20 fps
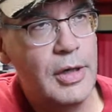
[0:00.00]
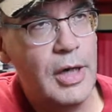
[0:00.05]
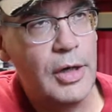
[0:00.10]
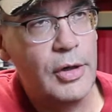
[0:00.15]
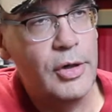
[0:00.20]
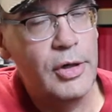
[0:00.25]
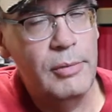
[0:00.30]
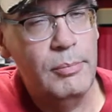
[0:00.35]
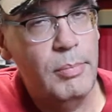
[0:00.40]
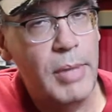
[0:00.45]

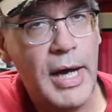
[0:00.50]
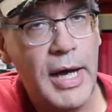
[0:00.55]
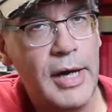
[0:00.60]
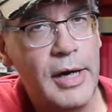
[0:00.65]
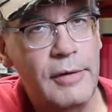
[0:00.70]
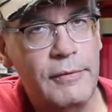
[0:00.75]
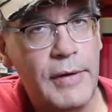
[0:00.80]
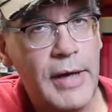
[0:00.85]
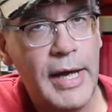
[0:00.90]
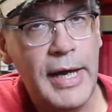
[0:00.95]
couldn't buy
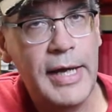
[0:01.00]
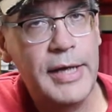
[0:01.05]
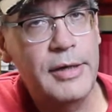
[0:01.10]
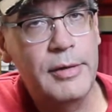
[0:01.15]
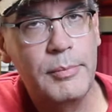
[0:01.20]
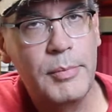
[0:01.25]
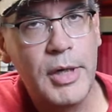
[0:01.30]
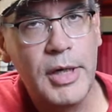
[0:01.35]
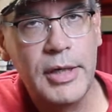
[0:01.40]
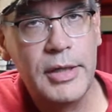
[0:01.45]
it if I had
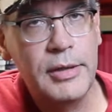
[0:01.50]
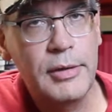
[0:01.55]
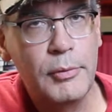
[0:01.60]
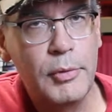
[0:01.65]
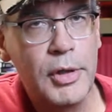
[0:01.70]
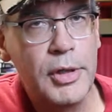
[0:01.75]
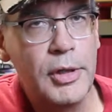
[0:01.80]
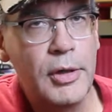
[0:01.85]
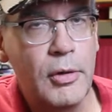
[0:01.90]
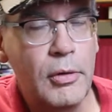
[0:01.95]
the money. I
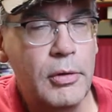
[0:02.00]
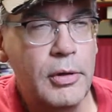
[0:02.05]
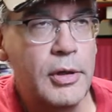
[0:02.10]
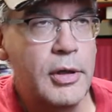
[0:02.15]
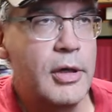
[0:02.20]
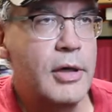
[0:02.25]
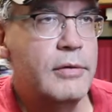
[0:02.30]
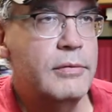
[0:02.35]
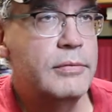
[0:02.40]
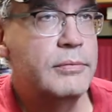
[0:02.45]
wasn't old
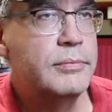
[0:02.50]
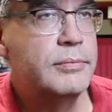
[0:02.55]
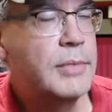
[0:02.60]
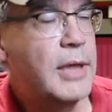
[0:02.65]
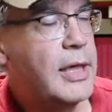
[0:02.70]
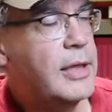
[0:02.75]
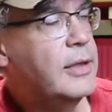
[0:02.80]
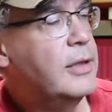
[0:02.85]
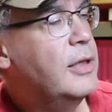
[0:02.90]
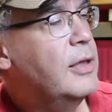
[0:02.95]
enough.
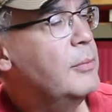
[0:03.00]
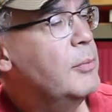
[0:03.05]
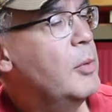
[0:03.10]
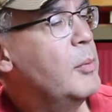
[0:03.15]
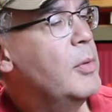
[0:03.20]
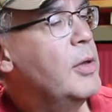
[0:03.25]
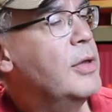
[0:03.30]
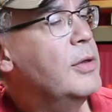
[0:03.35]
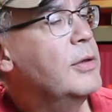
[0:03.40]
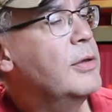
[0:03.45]
I had to get my
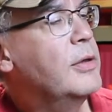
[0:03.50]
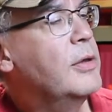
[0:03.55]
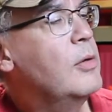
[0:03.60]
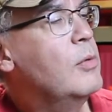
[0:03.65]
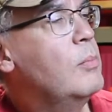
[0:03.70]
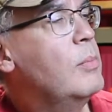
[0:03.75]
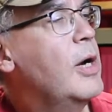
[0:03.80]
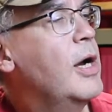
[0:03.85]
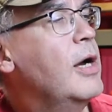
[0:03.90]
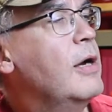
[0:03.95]
mother to go
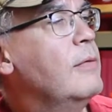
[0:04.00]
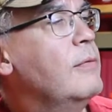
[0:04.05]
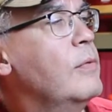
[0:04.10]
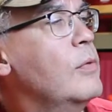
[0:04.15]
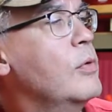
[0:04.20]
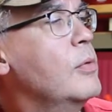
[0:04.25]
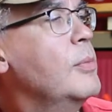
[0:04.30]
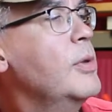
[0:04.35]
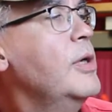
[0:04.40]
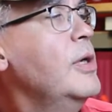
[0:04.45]
buy it
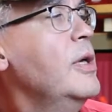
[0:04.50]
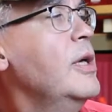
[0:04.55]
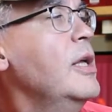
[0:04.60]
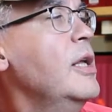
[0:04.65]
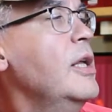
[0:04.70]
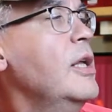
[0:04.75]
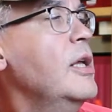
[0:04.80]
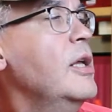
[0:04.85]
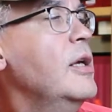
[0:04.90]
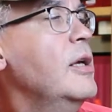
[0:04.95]
for me.
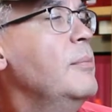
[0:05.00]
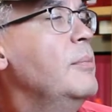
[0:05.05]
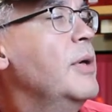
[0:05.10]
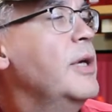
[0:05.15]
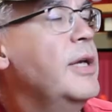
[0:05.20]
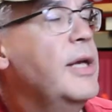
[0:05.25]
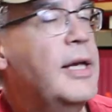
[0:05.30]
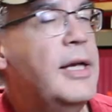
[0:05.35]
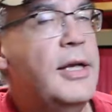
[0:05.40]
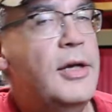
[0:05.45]

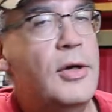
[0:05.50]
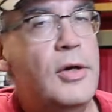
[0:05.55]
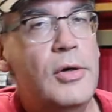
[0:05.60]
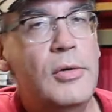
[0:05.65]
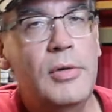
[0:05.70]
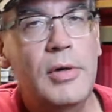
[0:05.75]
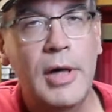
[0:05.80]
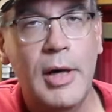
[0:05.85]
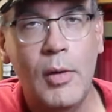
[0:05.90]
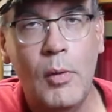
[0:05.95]
But
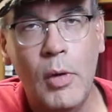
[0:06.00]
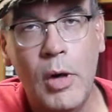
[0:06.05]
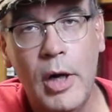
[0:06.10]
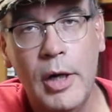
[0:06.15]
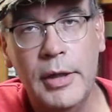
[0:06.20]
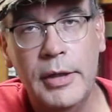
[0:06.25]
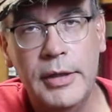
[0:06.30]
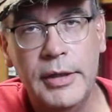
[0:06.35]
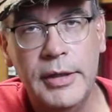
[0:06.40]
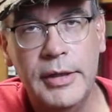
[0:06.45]
anywho, I
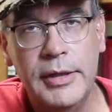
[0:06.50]
wanted it.